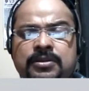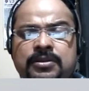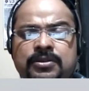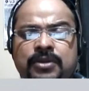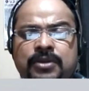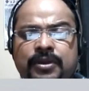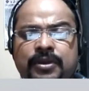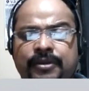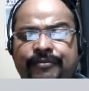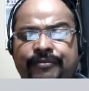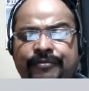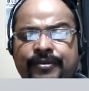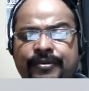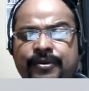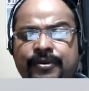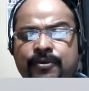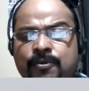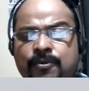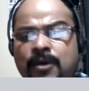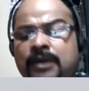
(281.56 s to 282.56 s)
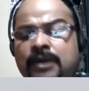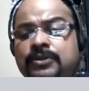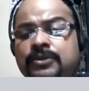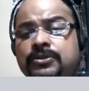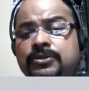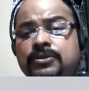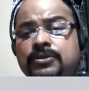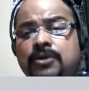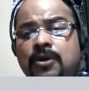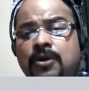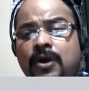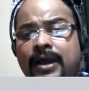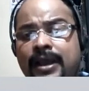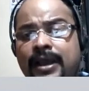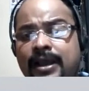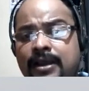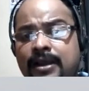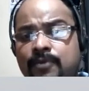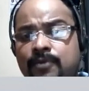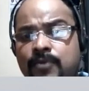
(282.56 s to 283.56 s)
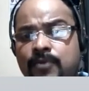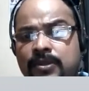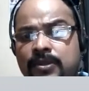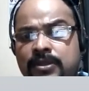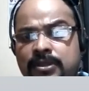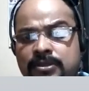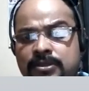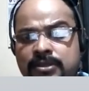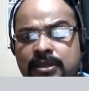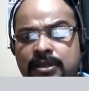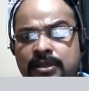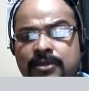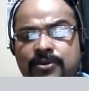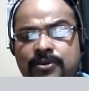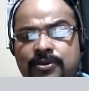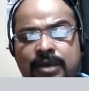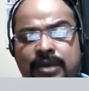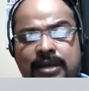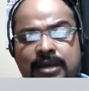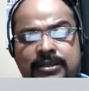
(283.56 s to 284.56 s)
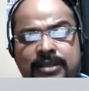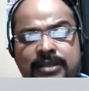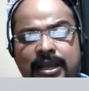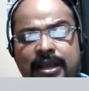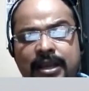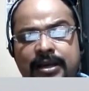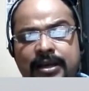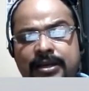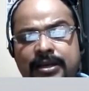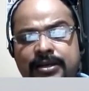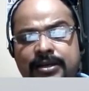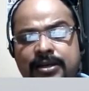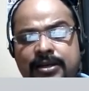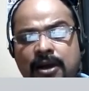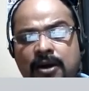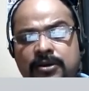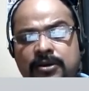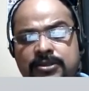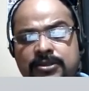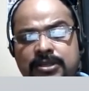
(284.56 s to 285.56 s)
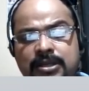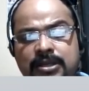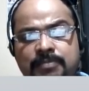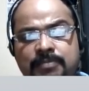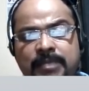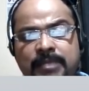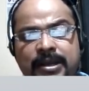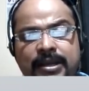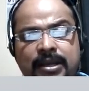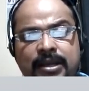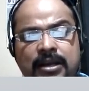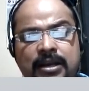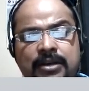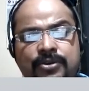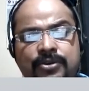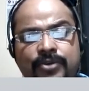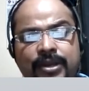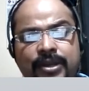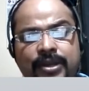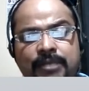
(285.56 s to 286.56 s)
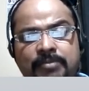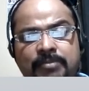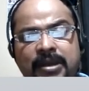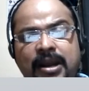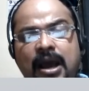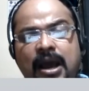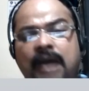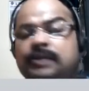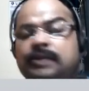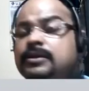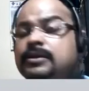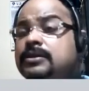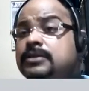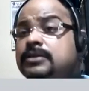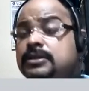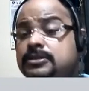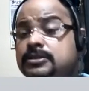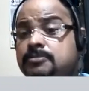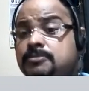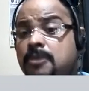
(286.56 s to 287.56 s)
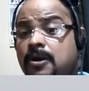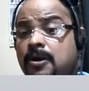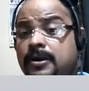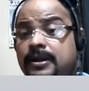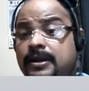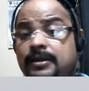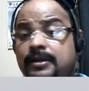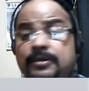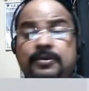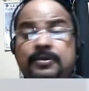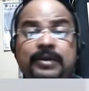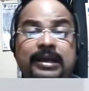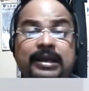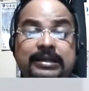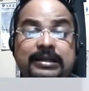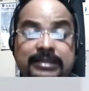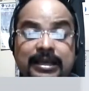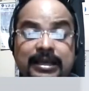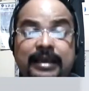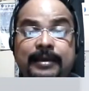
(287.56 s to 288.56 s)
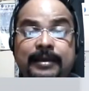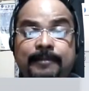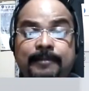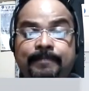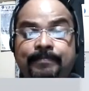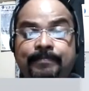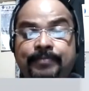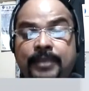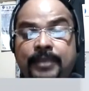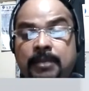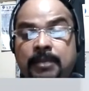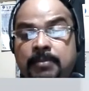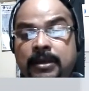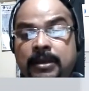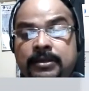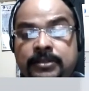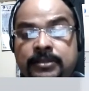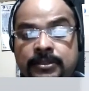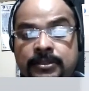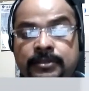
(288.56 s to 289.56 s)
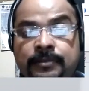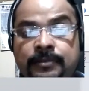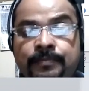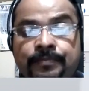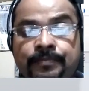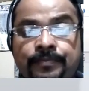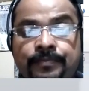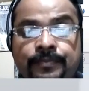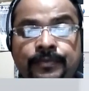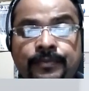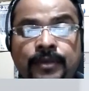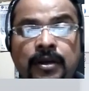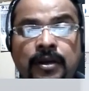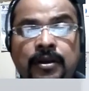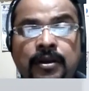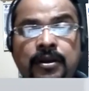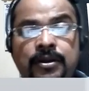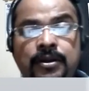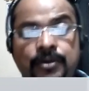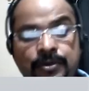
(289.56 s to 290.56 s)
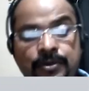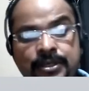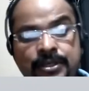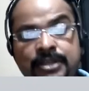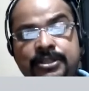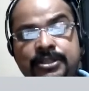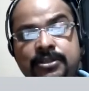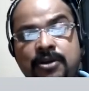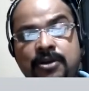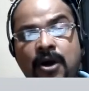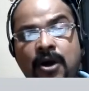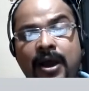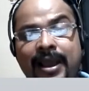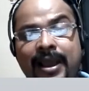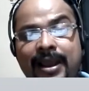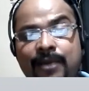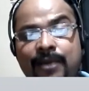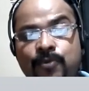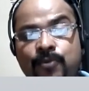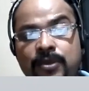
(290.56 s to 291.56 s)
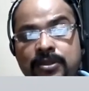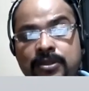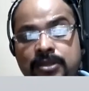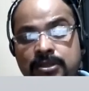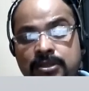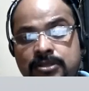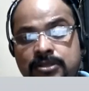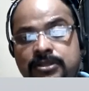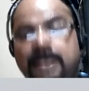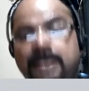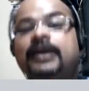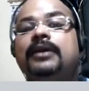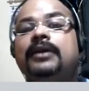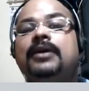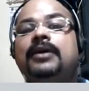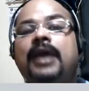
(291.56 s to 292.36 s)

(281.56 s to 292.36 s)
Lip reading: If you want to go ahead with this thing, you can say did not seek medical treatment until this morning, you can say, but you just go ahead with this thing.